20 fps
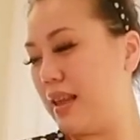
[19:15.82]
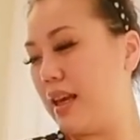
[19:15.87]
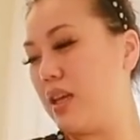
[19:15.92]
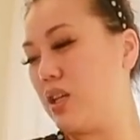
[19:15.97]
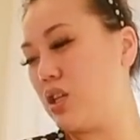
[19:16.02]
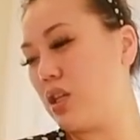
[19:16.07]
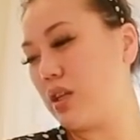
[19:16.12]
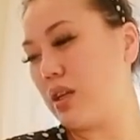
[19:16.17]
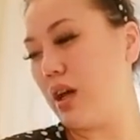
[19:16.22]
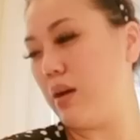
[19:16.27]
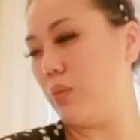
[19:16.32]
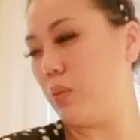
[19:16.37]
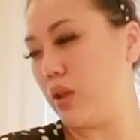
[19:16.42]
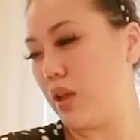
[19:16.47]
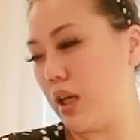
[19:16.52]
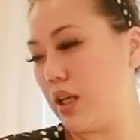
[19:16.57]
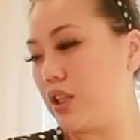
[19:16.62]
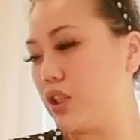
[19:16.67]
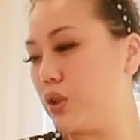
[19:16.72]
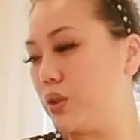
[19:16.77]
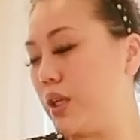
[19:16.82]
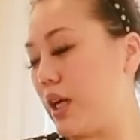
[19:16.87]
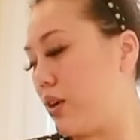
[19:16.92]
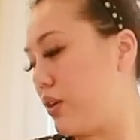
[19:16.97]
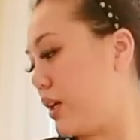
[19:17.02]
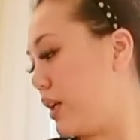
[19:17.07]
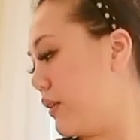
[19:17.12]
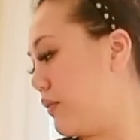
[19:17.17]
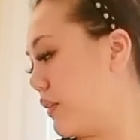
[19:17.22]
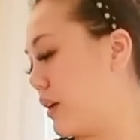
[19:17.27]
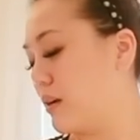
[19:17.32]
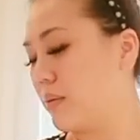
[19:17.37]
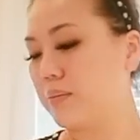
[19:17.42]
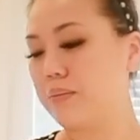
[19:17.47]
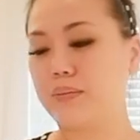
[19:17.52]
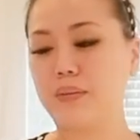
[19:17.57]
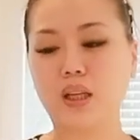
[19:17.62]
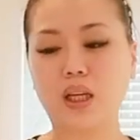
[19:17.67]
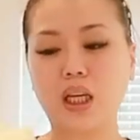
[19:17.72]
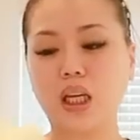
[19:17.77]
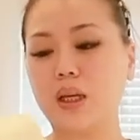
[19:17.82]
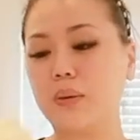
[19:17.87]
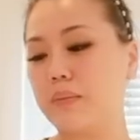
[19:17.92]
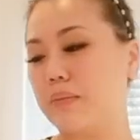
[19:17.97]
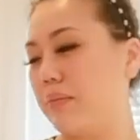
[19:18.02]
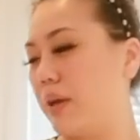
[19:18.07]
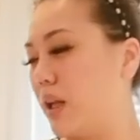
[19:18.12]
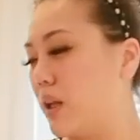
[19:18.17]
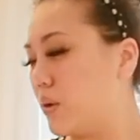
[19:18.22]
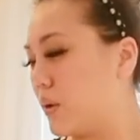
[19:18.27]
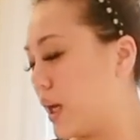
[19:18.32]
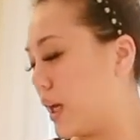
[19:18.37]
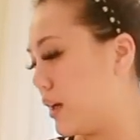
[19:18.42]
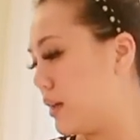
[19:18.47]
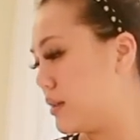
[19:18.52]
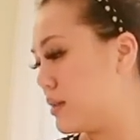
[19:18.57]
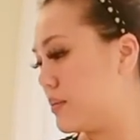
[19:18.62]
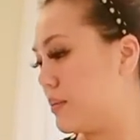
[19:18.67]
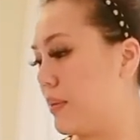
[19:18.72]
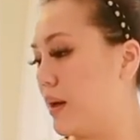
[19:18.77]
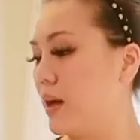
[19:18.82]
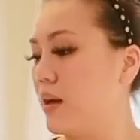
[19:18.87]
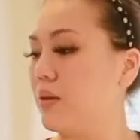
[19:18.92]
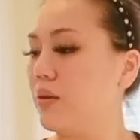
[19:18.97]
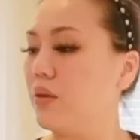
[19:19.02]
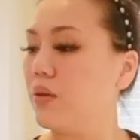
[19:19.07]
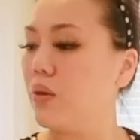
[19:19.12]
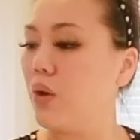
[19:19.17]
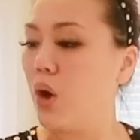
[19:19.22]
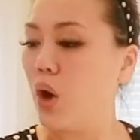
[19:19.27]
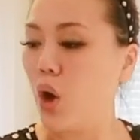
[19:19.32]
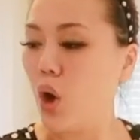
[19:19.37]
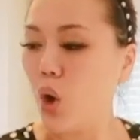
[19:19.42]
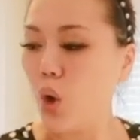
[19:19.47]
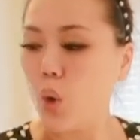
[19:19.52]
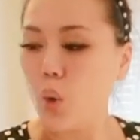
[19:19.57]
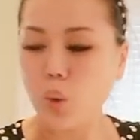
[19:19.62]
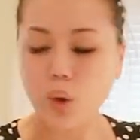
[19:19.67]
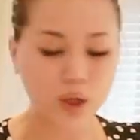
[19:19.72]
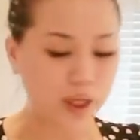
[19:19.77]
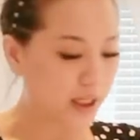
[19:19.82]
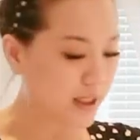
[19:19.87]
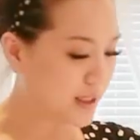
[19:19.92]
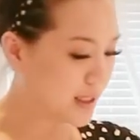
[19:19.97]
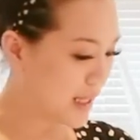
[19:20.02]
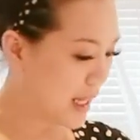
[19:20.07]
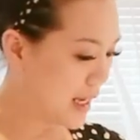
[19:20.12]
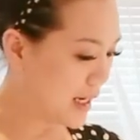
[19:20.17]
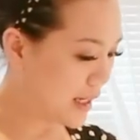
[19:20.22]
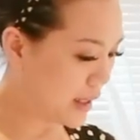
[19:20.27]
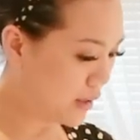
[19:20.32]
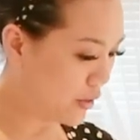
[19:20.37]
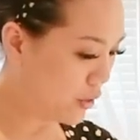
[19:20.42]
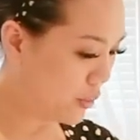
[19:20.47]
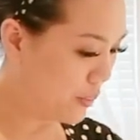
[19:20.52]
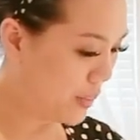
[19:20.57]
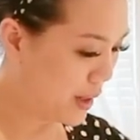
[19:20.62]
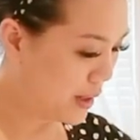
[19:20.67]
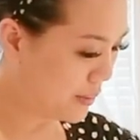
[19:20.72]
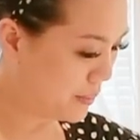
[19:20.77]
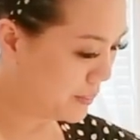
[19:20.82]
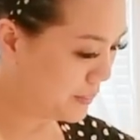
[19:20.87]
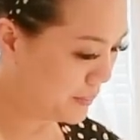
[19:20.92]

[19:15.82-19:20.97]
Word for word: they should come with like two decorative looking pillowcase, but we'll get to that in a little bit.